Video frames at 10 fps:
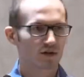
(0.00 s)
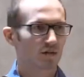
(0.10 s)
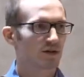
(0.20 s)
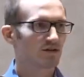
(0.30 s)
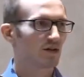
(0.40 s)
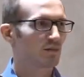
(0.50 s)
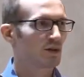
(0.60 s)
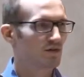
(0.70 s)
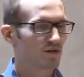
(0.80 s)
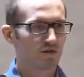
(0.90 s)
So I'm giving you a
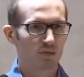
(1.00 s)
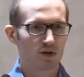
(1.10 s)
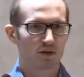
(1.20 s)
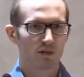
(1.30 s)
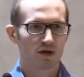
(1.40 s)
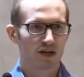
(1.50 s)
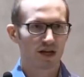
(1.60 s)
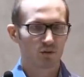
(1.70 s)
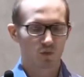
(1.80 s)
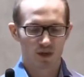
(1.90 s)
bit of information about
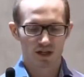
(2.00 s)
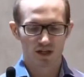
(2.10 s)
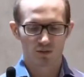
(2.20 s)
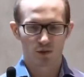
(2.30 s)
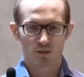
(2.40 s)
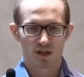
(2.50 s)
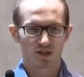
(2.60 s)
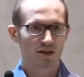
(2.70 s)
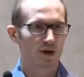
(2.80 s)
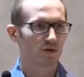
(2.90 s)
that, what it is, what it
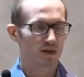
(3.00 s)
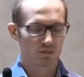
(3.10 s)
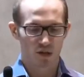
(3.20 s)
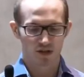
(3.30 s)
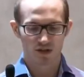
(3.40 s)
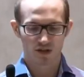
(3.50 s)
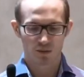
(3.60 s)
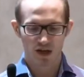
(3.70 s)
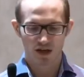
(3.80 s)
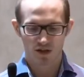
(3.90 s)
means, how you can
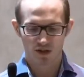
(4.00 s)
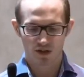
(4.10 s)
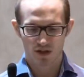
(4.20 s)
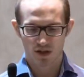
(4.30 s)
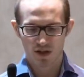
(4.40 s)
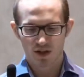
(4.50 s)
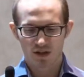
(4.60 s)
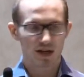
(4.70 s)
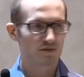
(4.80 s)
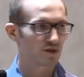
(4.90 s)
participate, how you can
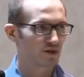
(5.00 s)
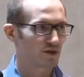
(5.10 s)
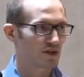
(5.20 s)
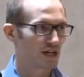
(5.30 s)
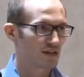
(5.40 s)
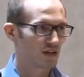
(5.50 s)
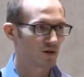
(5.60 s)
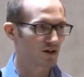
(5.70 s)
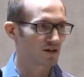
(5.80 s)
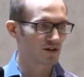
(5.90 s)
leverage data
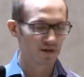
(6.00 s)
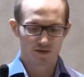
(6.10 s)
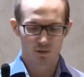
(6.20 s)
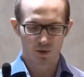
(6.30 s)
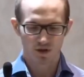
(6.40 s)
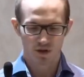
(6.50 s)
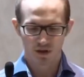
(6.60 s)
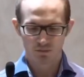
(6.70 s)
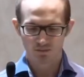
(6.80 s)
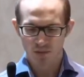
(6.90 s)
or the stuff that we're doing.